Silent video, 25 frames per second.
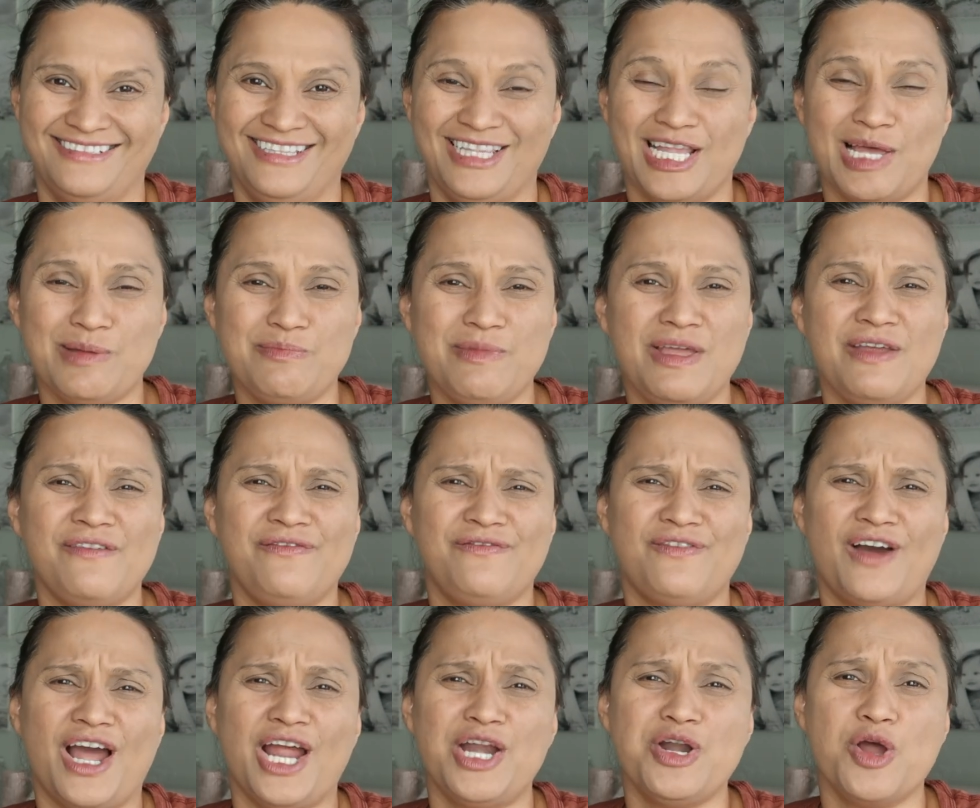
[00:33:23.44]
Let me
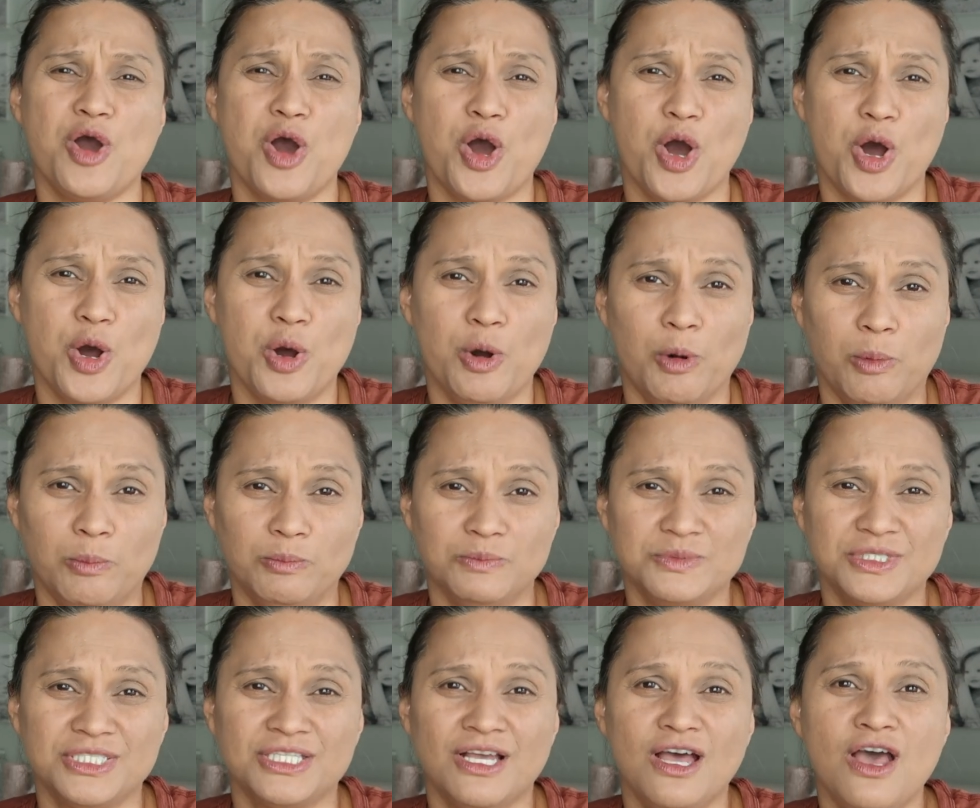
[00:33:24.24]
find
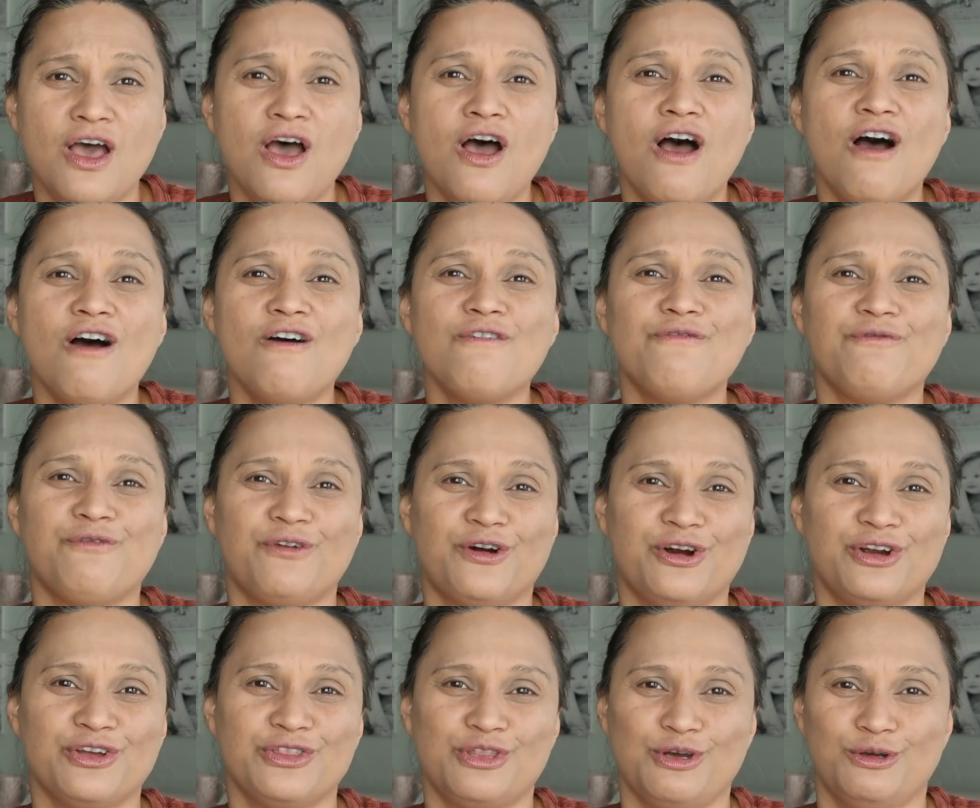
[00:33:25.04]
homes
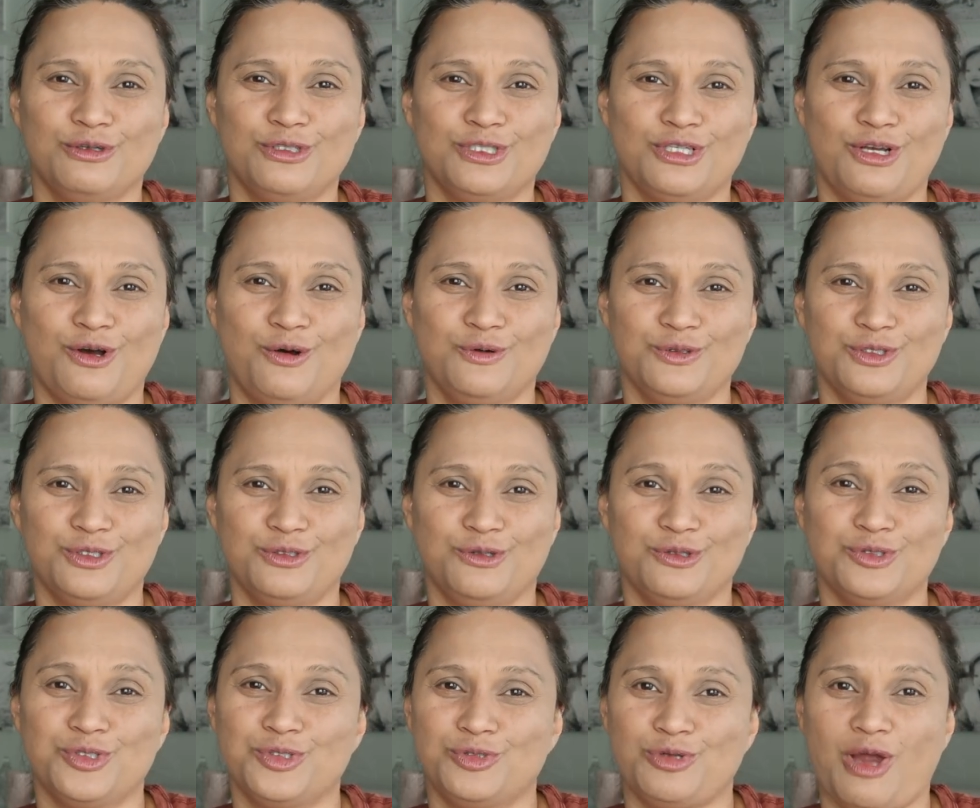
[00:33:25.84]
for those
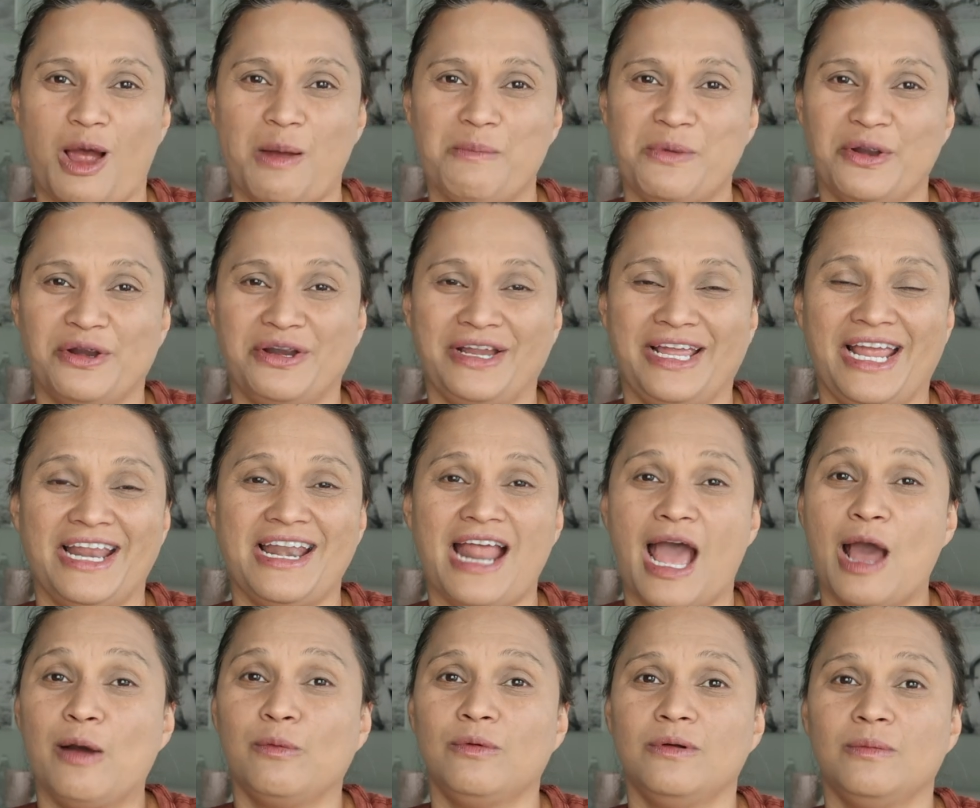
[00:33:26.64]
Coastal Strawberry,
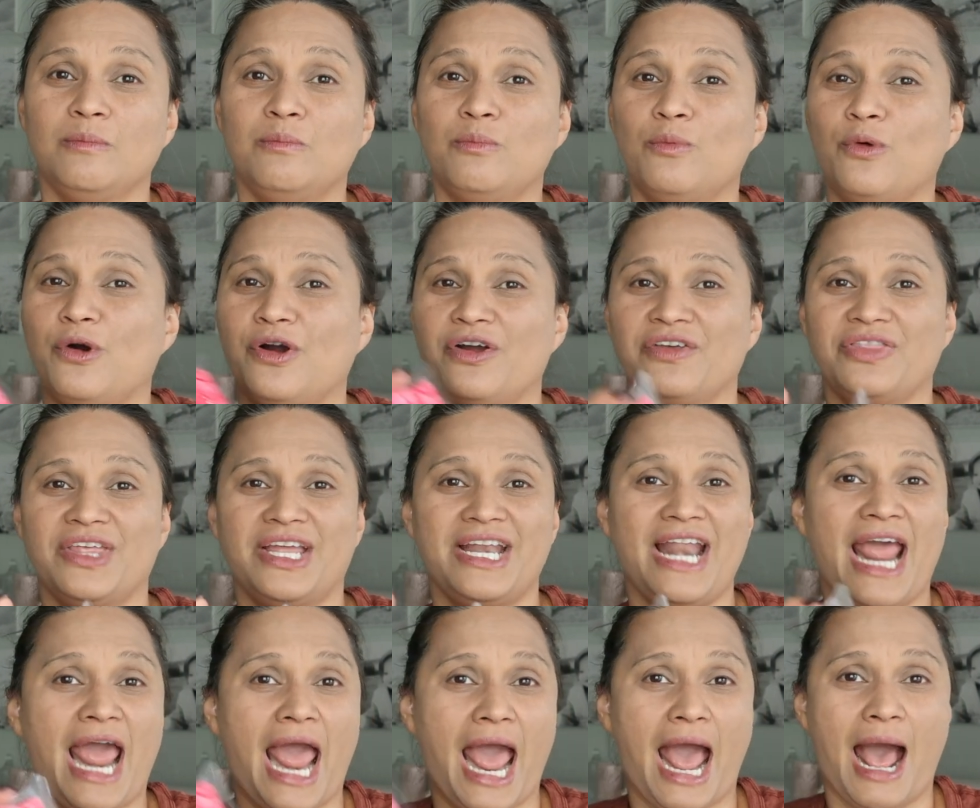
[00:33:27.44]
and I will more
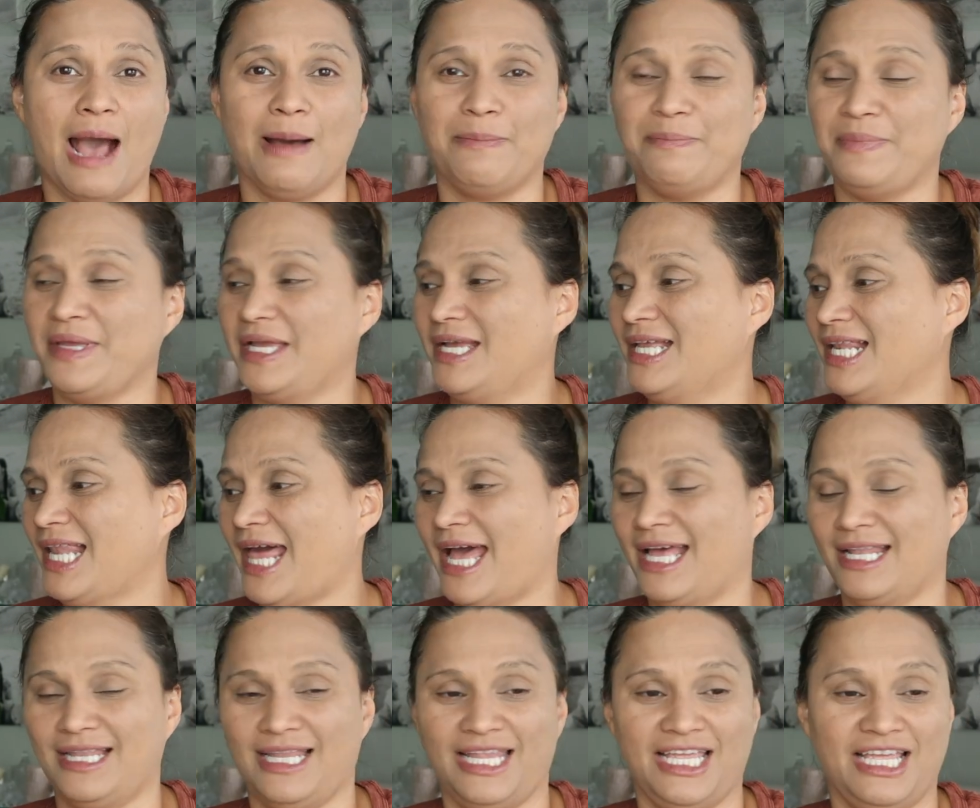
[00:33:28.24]
than happy,
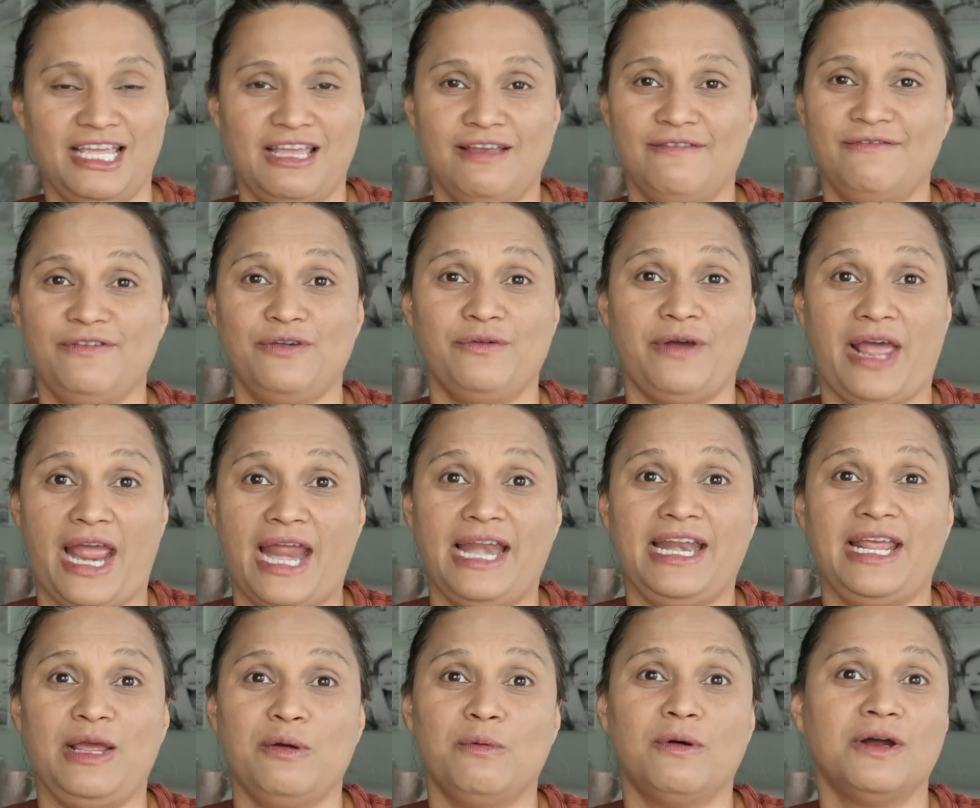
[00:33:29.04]
gladly give you
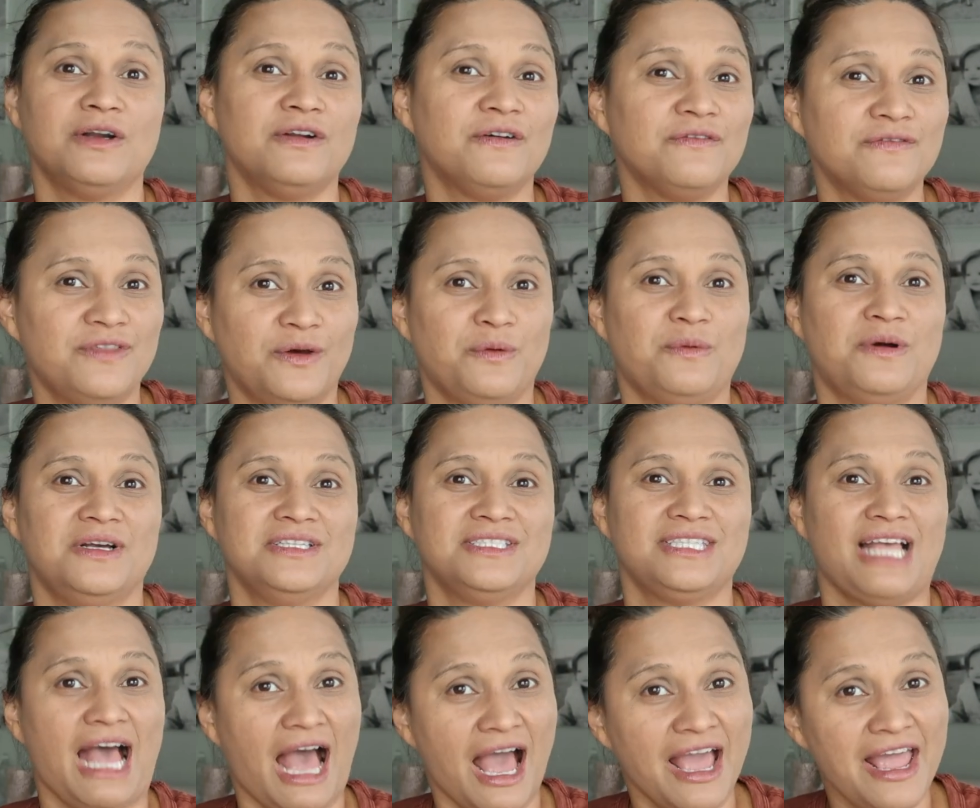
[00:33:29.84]
any one of the
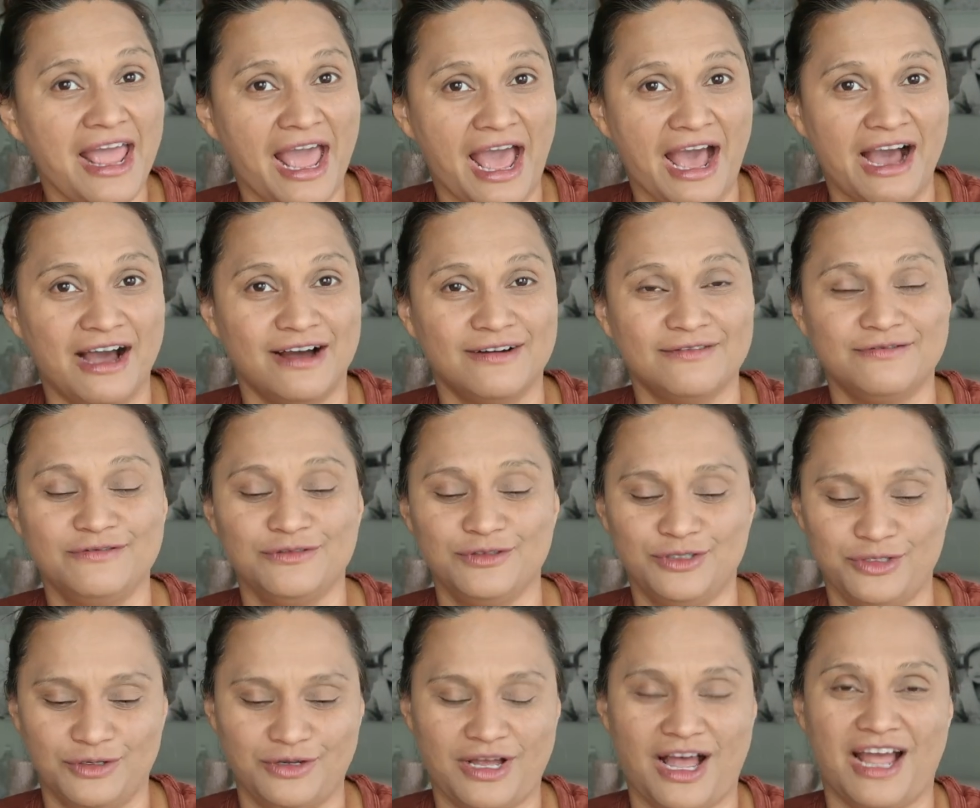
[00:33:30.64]
ones I
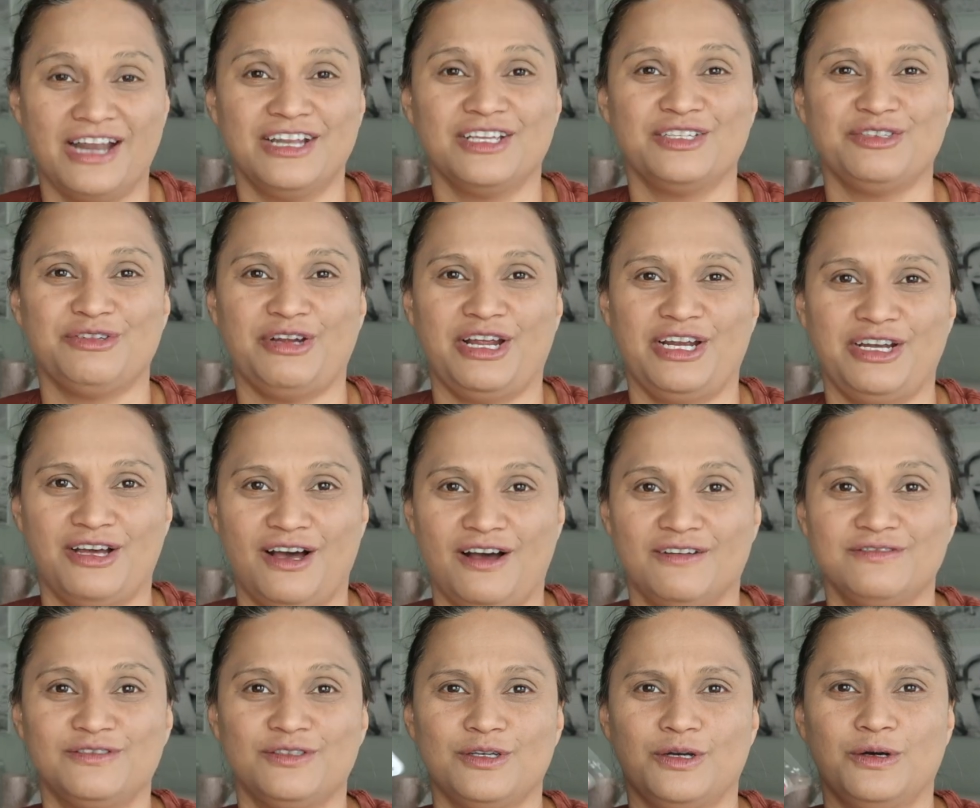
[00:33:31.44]
have to kind of trade off.